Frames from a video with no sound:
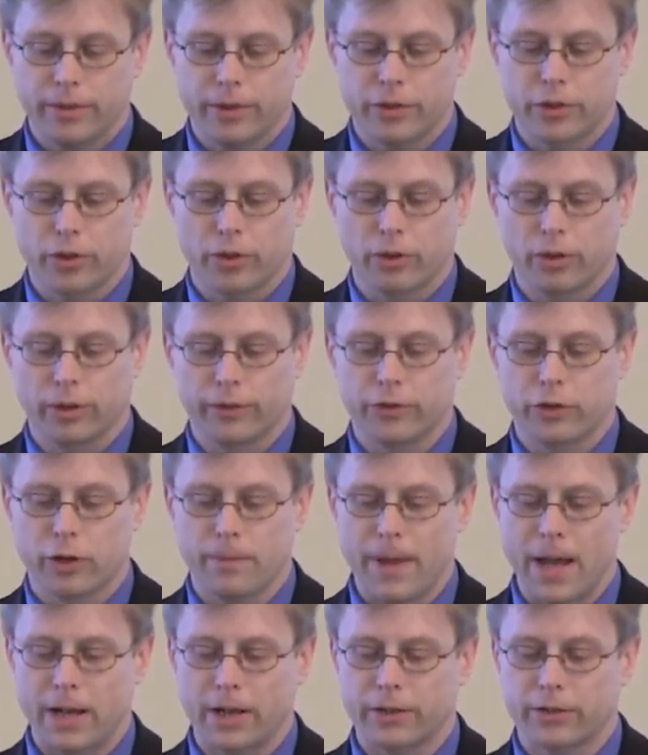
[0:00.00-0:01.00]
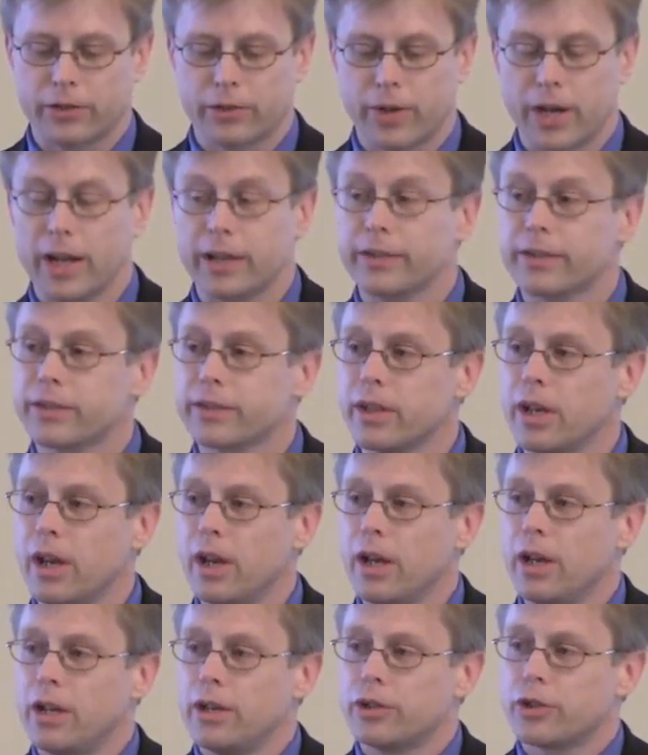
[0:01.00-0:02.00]
the Journal of Traumatic Stress,
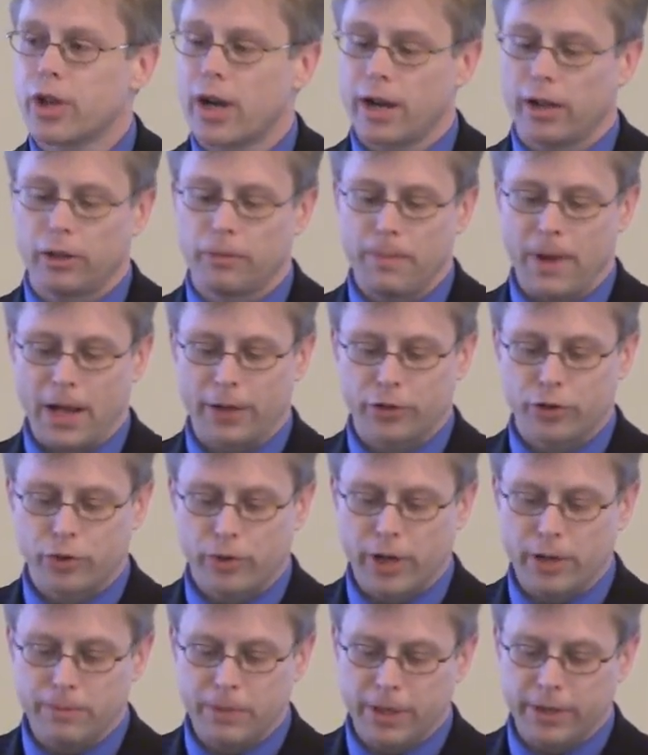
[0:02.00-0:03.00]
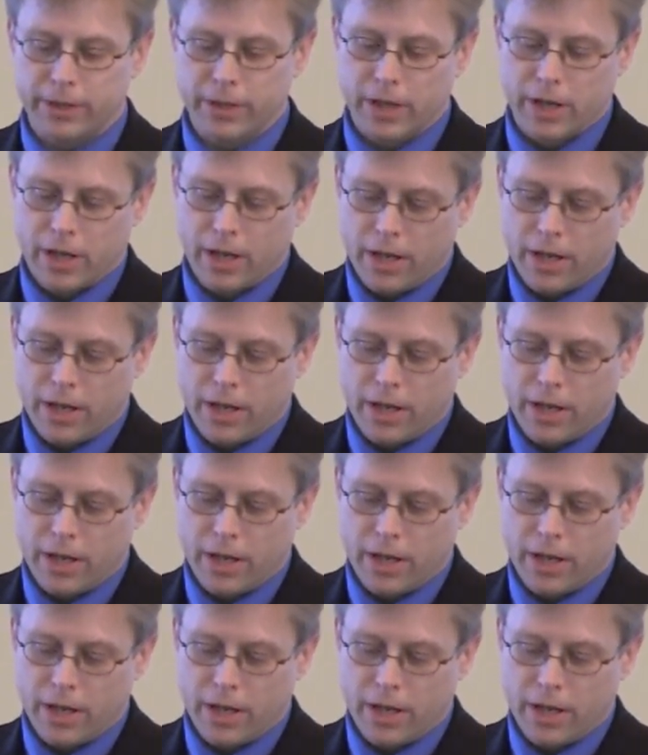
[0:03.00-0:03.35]
Child Maltreatment,